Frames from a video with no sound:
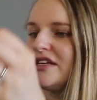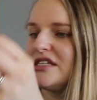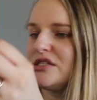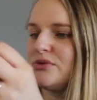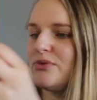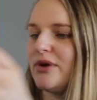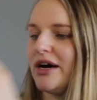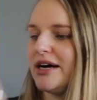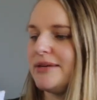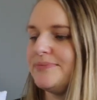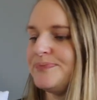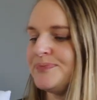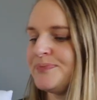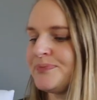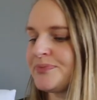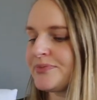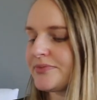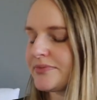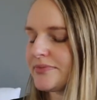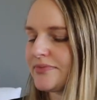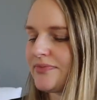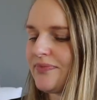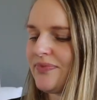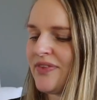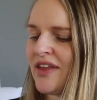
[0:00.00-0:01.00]
this one,
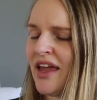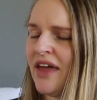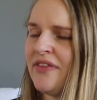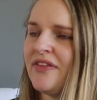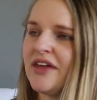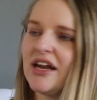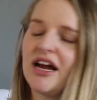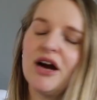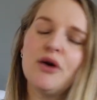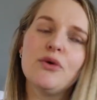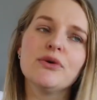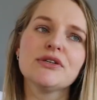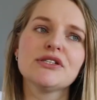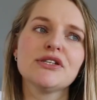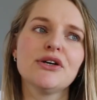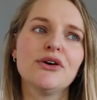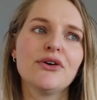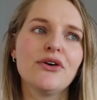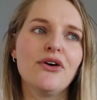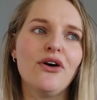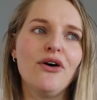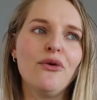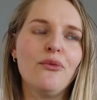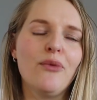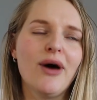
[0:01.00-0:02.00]
and then I also
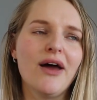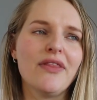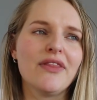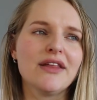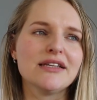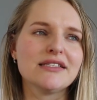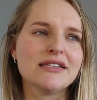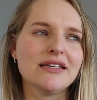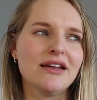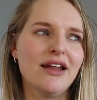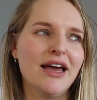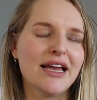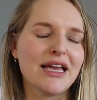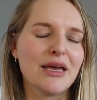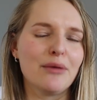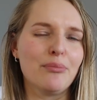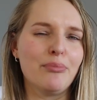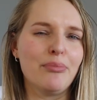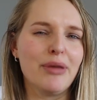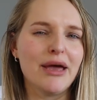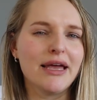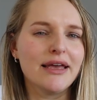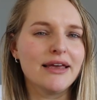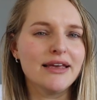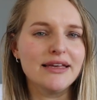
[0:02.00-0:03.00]
got one that's in like a
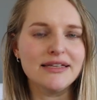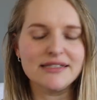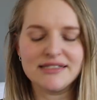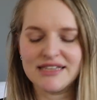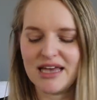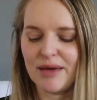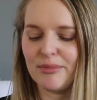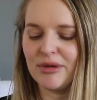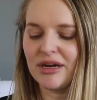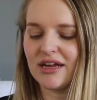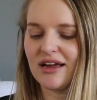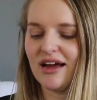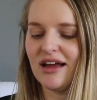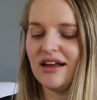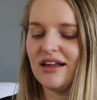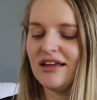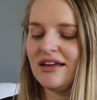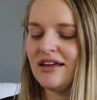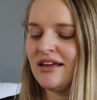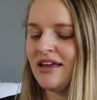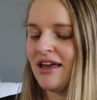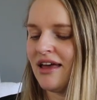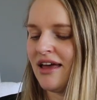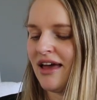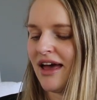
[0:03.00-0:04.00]
pinky salmon
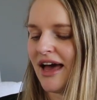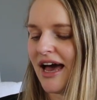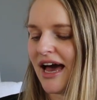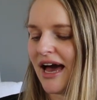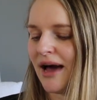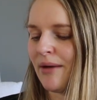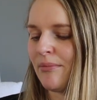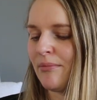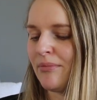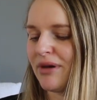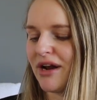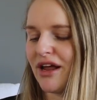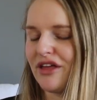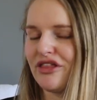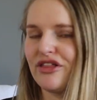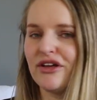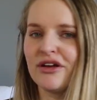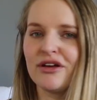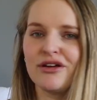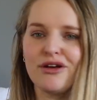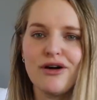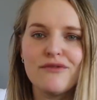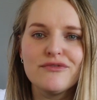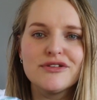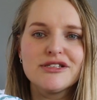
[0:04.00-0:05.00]
color, but I
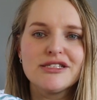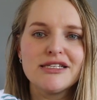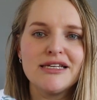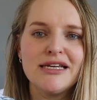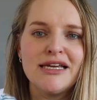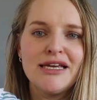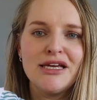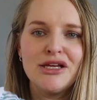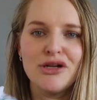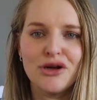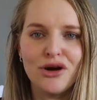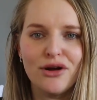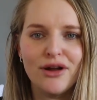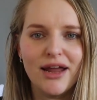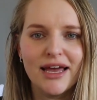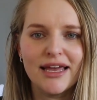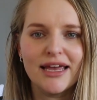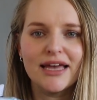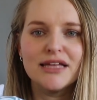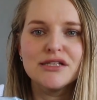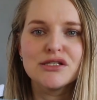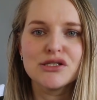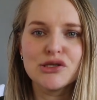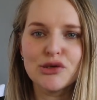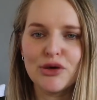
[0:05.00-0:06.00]
think, obviously, you know, like,
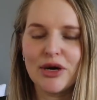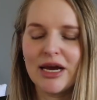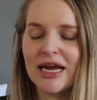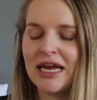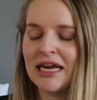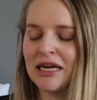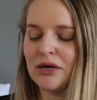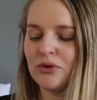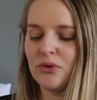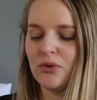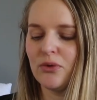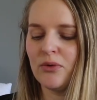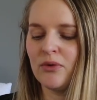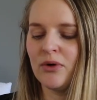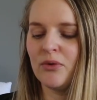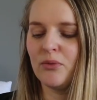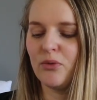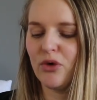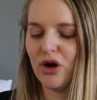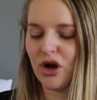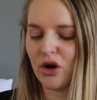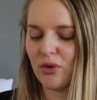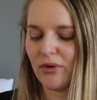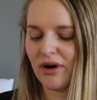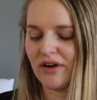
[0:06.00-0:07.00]
it's green, it will
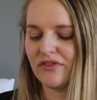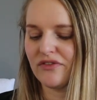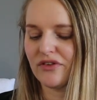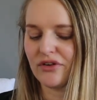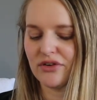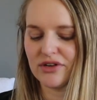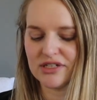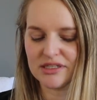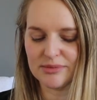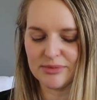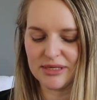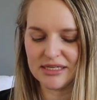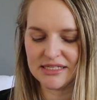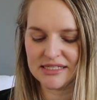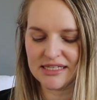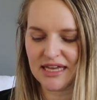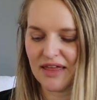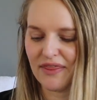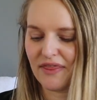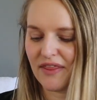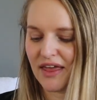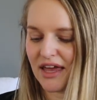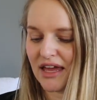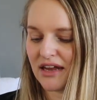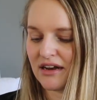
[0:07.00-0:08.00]
work well for Christmas,
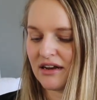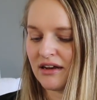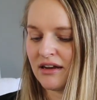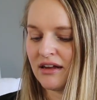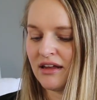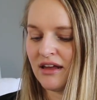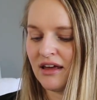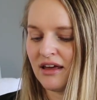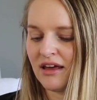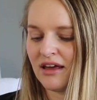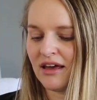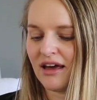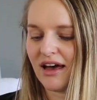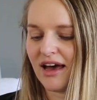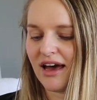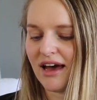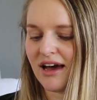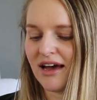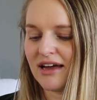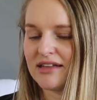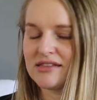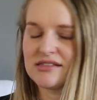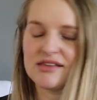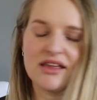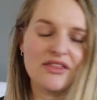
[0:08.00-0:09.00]
and then
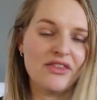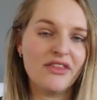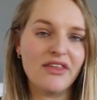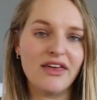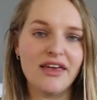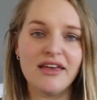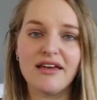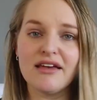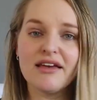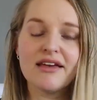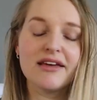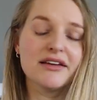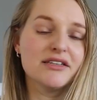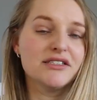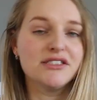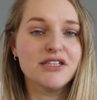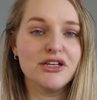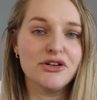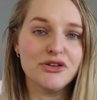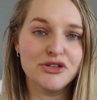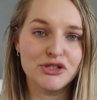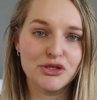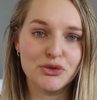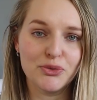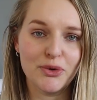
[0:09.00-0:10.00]
it's something that he can
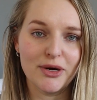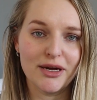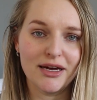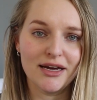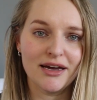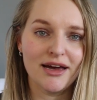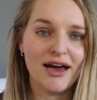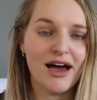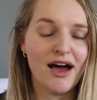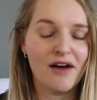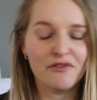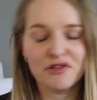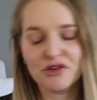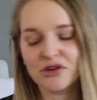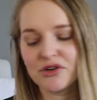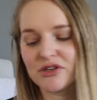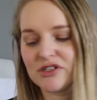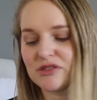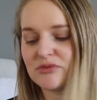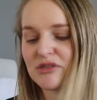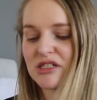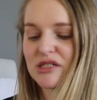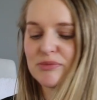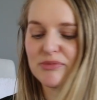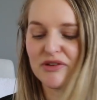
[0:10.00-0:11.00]
continue to wear after
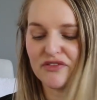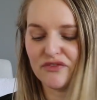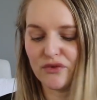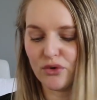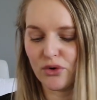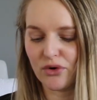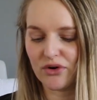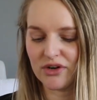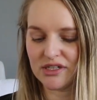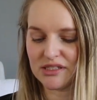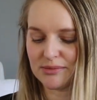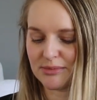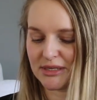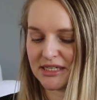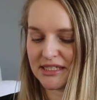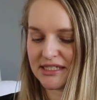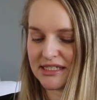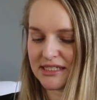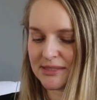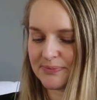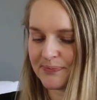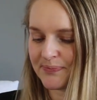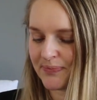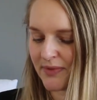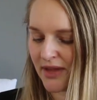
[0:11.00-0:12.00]
Christmas, before
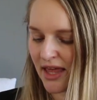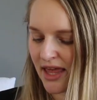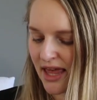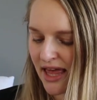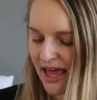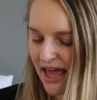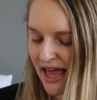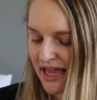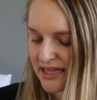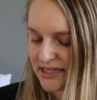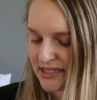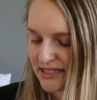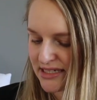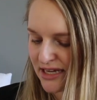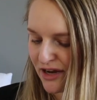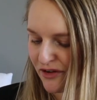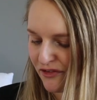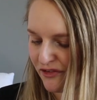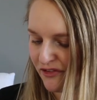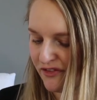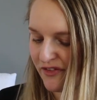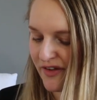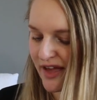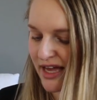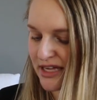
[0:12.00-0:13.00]
Christmas and
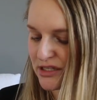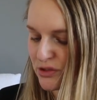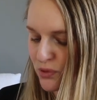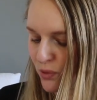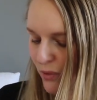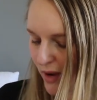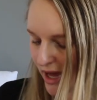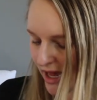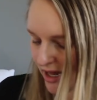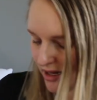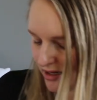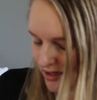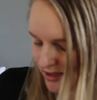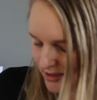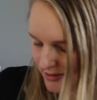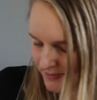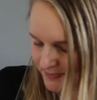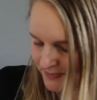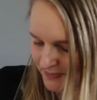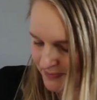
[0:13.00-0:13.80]
stuff as well.